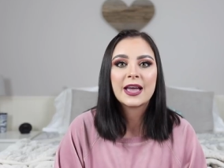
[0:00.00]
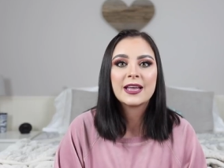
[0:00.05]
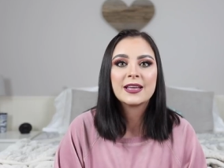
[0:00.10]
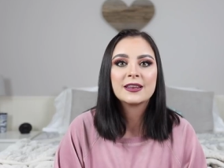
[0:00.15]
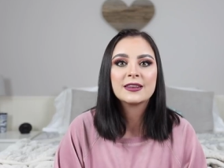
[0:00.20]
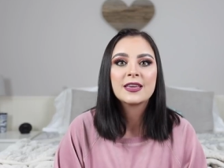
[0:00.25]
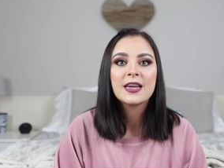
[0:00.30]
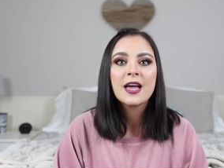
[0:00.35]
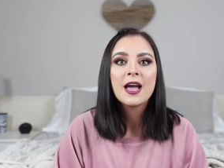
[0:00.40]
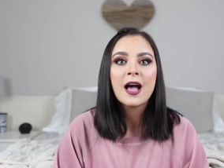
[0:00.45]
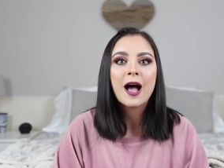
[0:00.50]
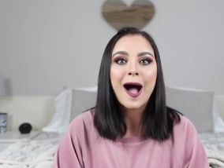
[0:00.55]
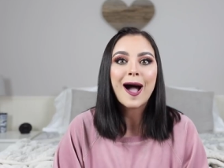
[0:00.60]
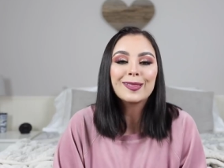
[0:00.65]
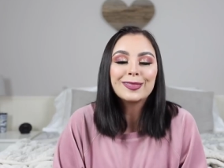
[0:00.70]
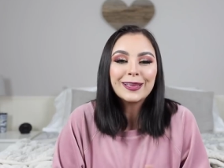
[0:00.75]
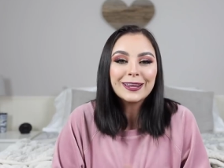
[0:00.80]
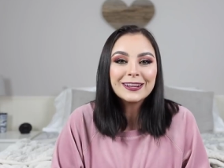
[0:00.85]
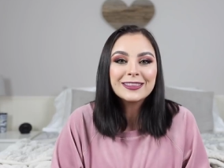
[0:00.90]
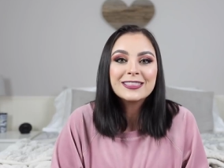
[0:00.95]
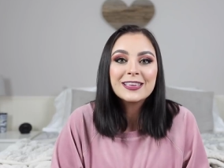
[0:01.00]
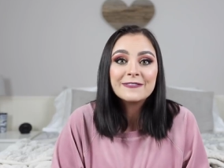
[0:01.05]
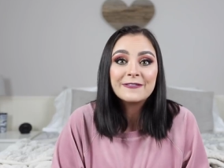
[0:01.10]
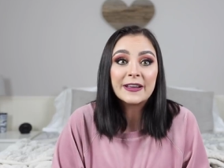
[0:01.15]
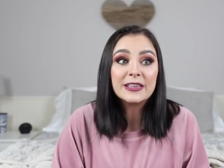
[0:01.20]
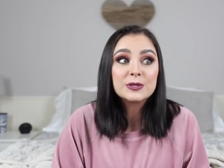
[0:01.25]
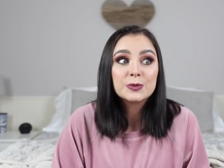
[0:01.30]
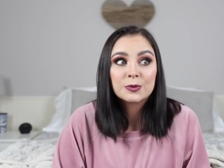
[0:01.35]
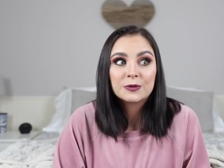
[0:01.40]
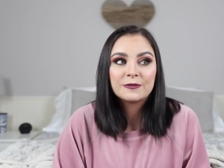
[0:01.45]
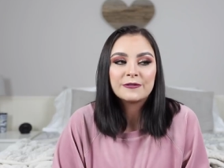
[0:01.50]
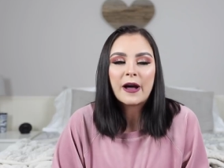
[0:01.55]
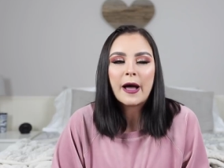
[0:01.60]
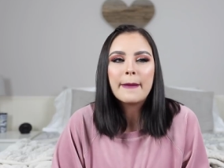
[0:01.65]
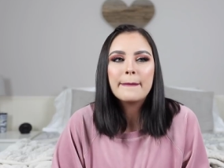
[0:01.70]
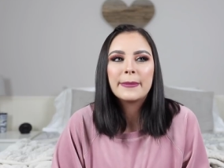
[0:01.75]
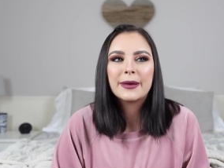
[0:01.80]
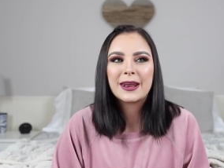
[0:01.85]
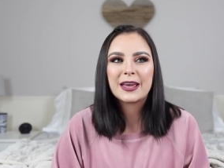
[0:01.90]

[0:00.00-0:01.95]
and a lot of the events were fun,